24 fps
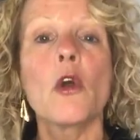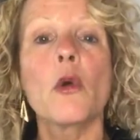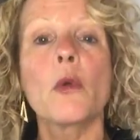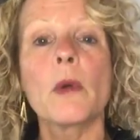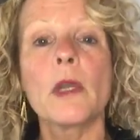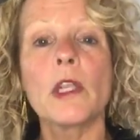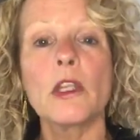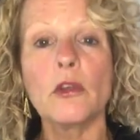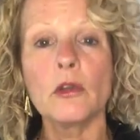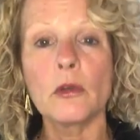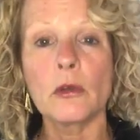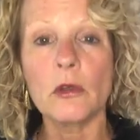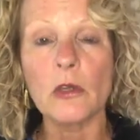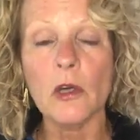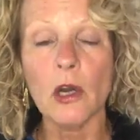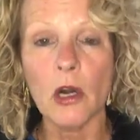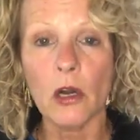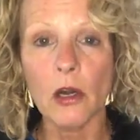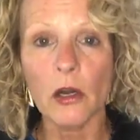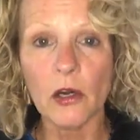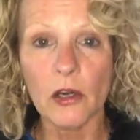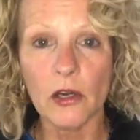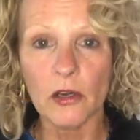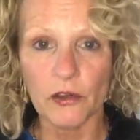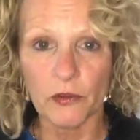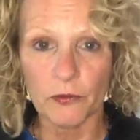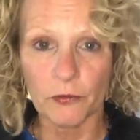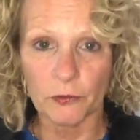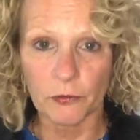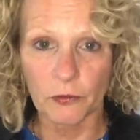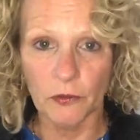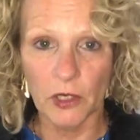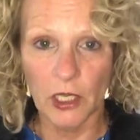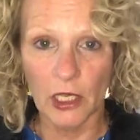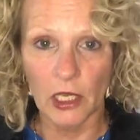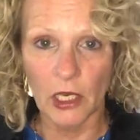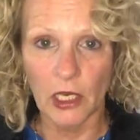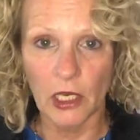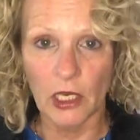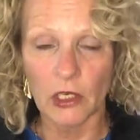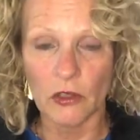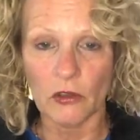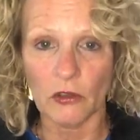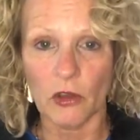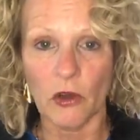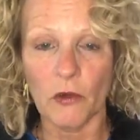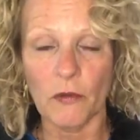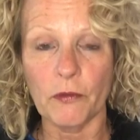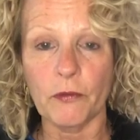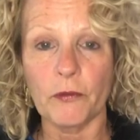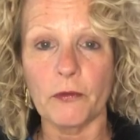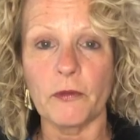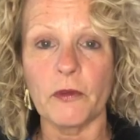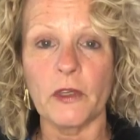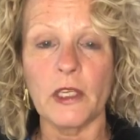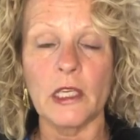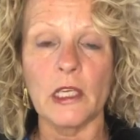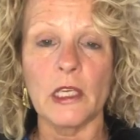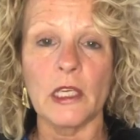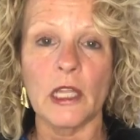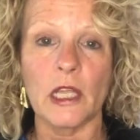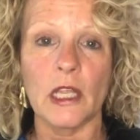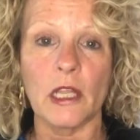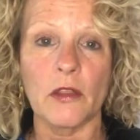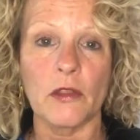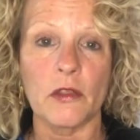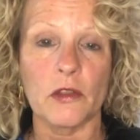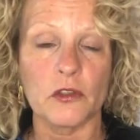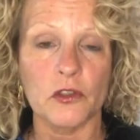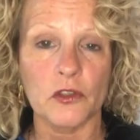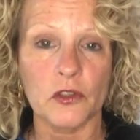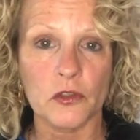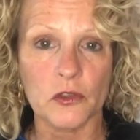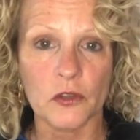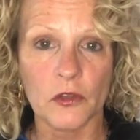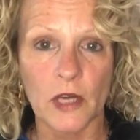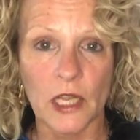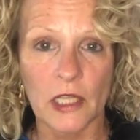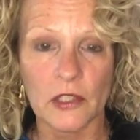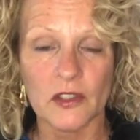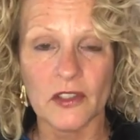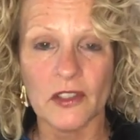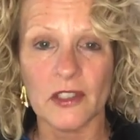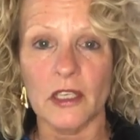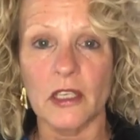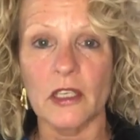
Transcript: when you are afraid of feeling the stress